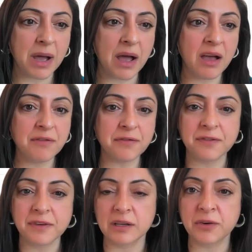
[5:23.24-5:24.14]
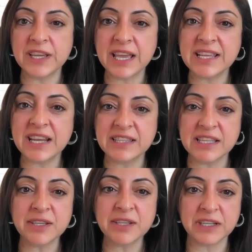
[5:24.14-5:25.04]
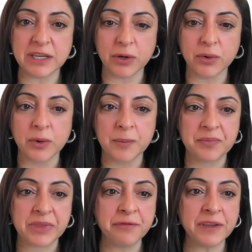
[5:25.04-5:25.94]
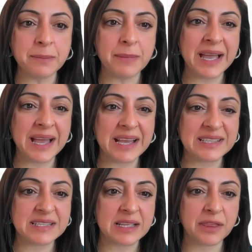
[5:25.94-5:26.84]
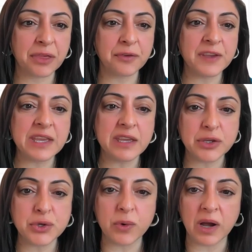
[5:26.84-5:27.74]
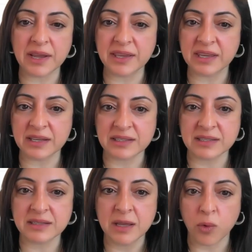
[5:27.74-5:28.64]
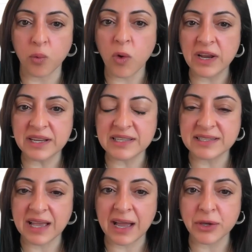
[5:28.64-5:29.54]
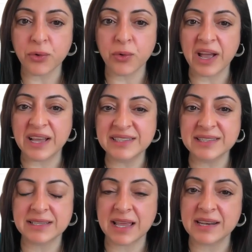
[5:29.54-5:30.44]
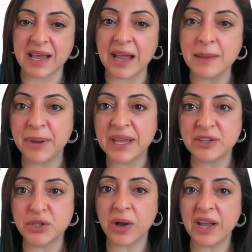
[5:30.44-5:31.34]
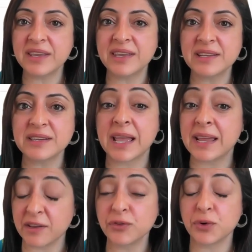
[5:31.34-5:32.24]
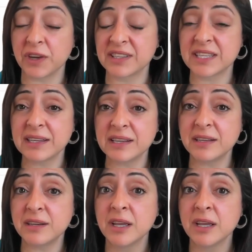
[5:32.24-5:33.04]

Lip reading: of creating this video, Figma has 3 UI kits. One is the iOS and iPad UI kit. And if you're excited